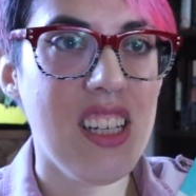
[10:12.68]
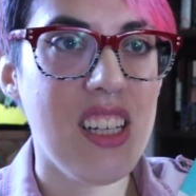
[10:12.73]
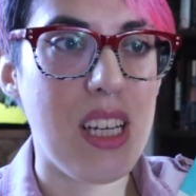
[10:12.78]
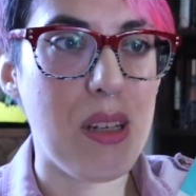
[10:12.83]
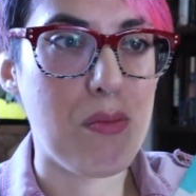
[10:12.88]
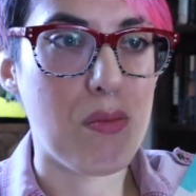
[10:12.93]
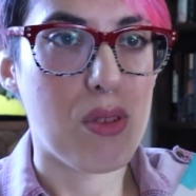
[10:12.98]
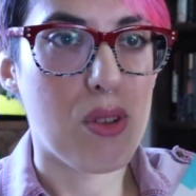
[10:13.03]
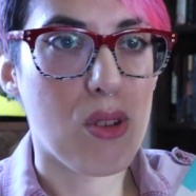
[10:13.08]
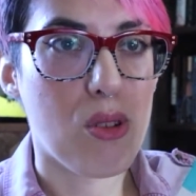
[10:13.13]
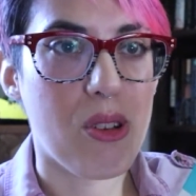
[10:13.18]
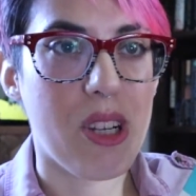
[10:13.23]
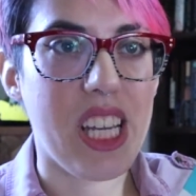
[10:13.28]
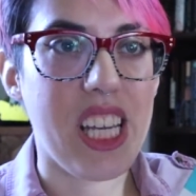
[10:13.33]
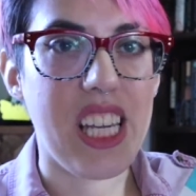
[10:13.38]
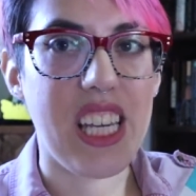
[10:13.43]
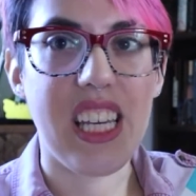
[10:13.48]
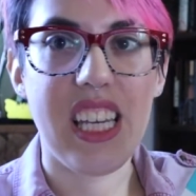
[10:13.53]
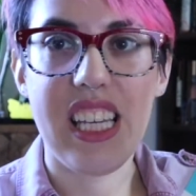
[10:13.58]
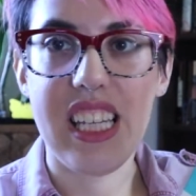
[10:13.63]

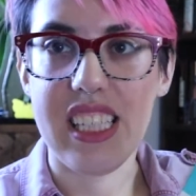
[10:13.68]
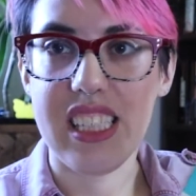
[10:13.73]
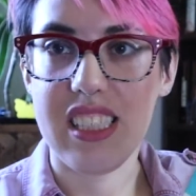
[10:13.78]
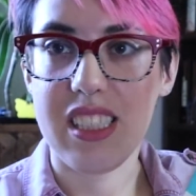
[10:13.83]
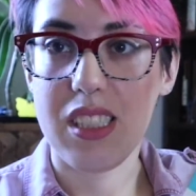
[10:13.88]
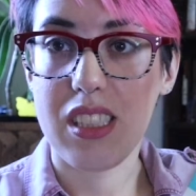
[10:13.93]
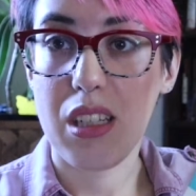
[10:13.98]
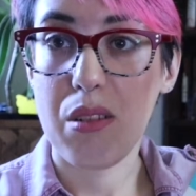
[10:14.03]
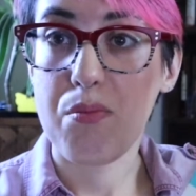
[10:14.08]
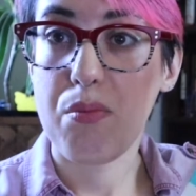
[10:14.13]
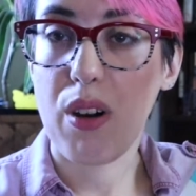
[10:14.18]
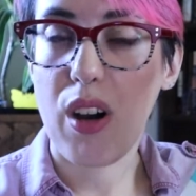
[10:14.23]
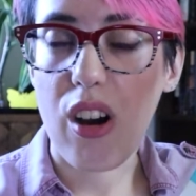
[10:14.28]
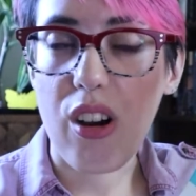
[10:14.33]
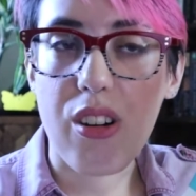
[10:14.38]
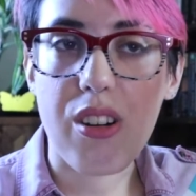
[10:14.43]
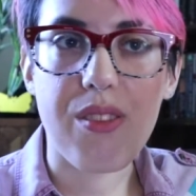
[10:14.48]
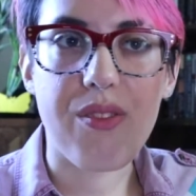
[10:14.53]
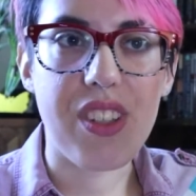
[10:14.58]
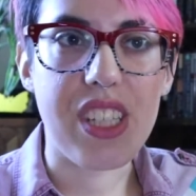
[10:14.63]
employee is
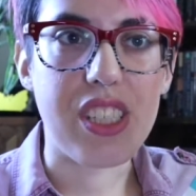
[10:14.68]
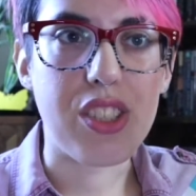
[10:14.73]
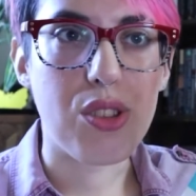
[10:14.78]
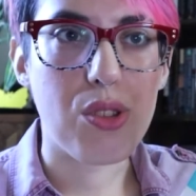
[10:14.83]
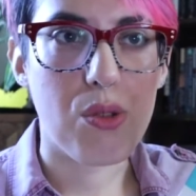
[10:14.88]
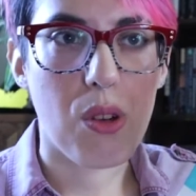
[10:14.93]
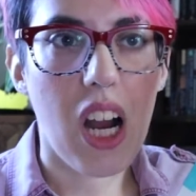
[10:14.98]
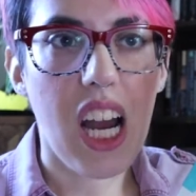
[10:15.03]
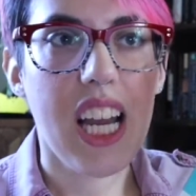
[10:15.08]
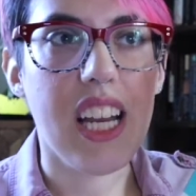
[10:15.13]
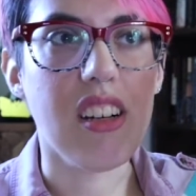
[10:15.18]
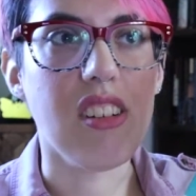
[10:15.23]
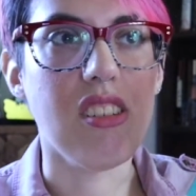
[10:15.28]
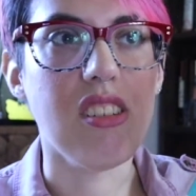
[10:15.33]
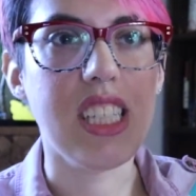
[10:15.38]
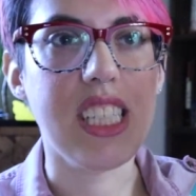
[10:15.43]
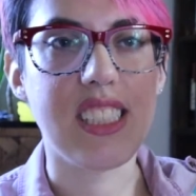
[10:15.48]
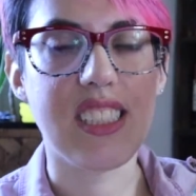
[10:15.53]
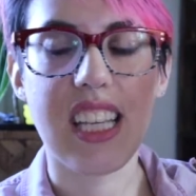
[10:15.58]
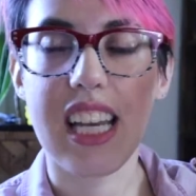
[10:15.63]
part of this
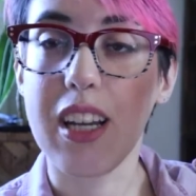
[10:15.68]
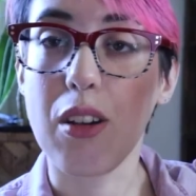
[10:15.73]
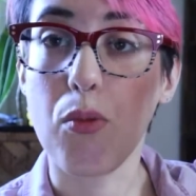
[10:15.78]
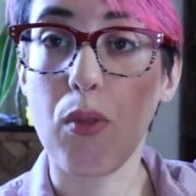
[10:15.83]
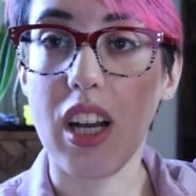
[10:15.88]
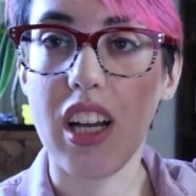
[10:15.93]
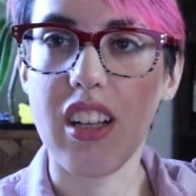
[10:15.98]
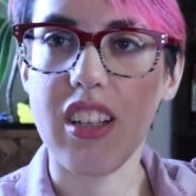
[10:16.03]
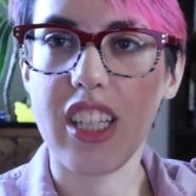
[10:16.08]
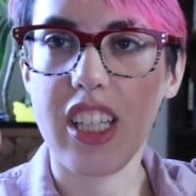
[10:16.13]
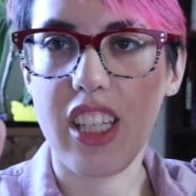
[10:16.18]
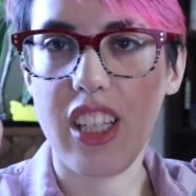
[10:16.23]
trial, it's like, well,